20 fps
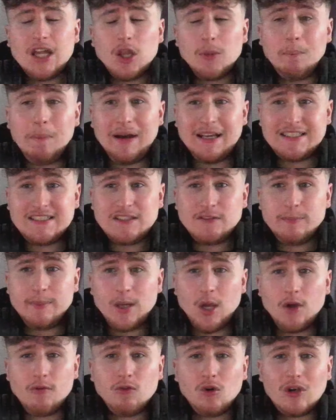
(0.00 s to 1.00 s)
the passing for
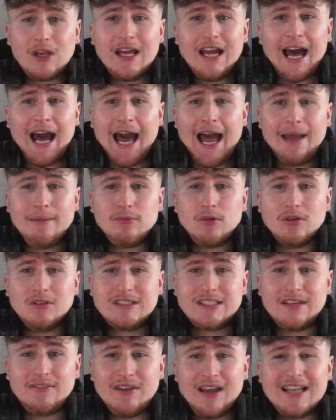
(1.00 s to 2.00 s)
me overall, I'm going
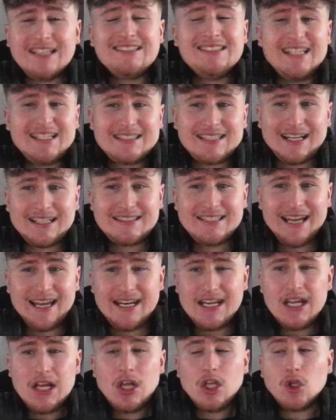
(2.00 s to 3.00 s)
to give it a 6 out of
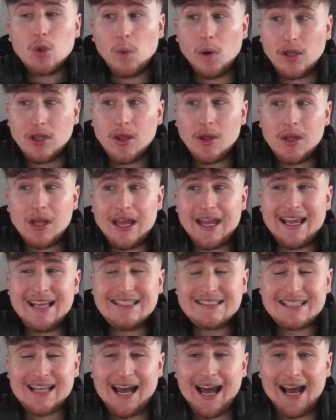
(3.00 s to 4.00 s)
10. The one that
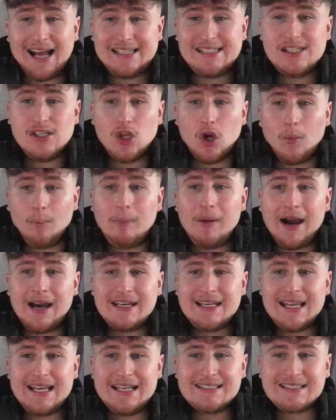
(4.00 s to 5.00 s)
is actually not
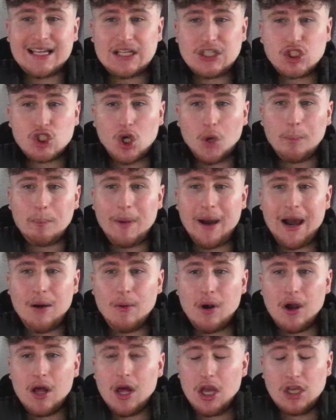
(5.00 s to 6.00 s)
bad is that shot
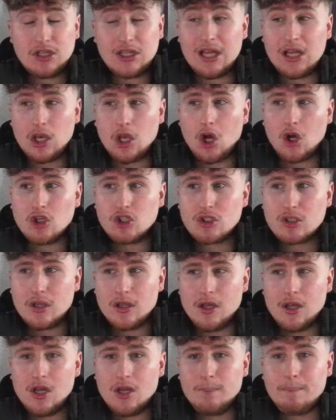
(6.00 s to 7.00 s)
power, the long
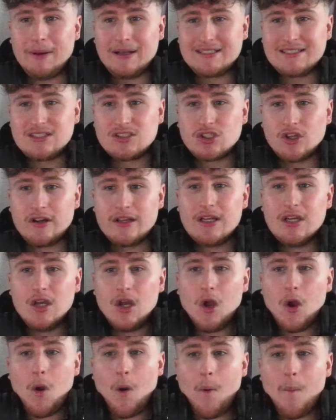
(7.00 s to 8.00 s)
passing, sorry.
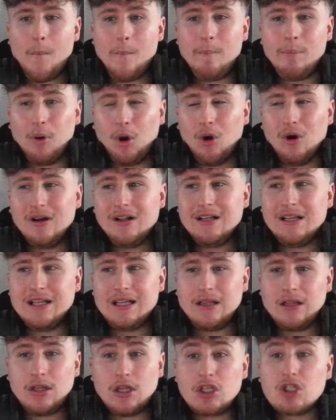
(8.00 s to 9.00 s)
But,
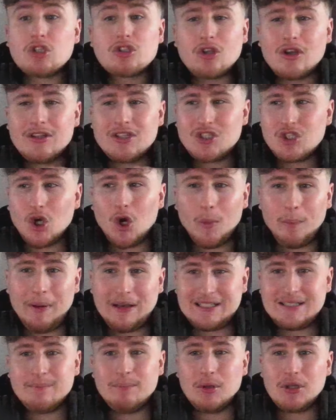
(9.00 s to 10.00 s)
the short
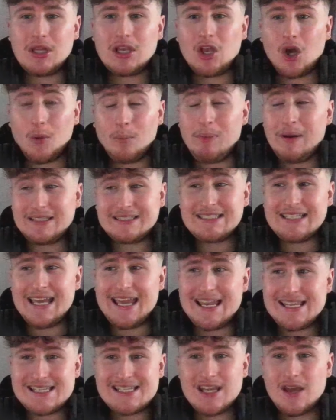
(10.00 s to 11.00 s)
passing, but the long passing
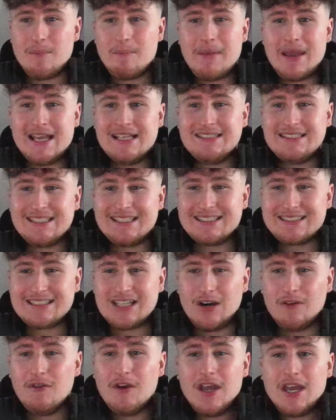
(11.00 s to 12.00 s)
isn't amazing in
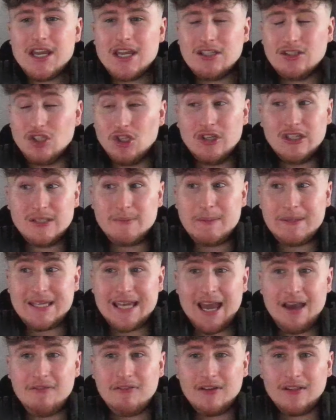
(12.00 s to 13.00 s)
itself. You do need to be
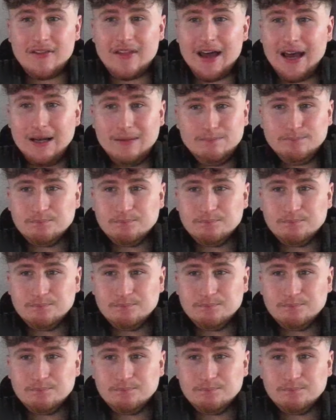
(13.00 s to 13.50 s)
careful of that.